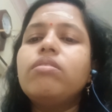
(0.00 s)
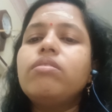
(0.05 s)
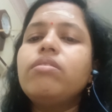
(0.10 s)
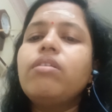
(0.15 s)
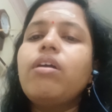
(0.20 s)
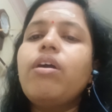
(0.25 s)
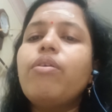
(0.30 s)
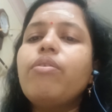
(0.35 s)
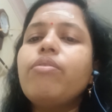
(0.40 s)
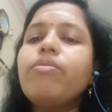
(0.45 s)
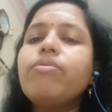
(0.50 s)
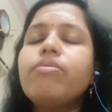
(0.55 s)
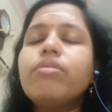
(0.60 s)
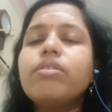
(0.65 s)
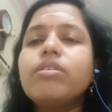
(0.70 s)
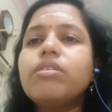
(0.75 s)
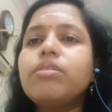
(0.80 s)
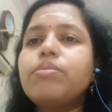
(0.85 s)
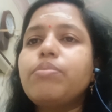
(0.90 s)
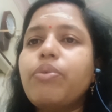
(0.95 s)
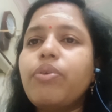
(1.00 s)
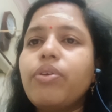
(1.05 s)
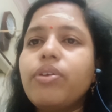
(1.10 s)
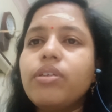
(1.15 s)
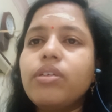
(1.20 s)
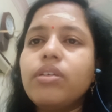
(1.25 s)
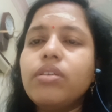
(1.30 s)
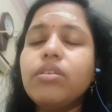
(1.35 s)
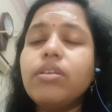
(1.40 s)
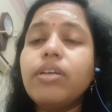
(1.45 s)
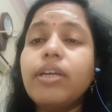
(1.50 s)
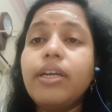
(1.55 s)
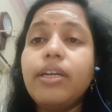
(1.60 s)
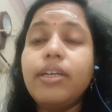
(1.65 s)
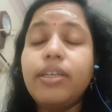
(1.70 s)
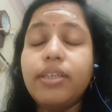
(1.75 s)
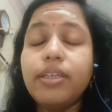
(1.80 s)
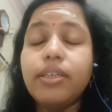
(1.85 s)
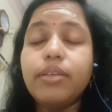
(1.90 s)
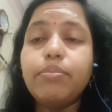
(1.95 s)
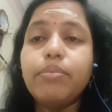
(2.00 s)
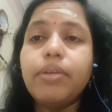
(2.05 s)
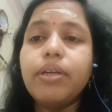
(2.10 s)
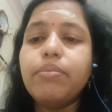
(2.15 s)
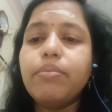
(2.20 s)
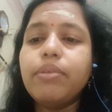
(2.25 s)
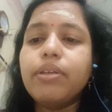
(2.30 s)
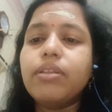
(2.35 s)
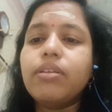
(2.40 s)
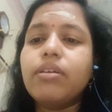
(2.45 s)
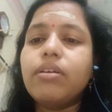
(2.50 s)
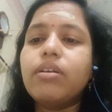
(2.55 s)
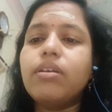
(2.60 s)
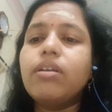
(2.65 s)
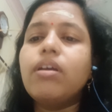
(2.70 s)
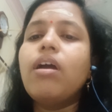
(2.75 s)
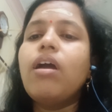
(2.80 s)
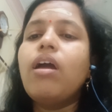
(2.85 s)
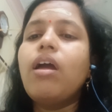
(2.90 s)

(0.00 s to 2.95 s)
Now, first point is heat treatment method.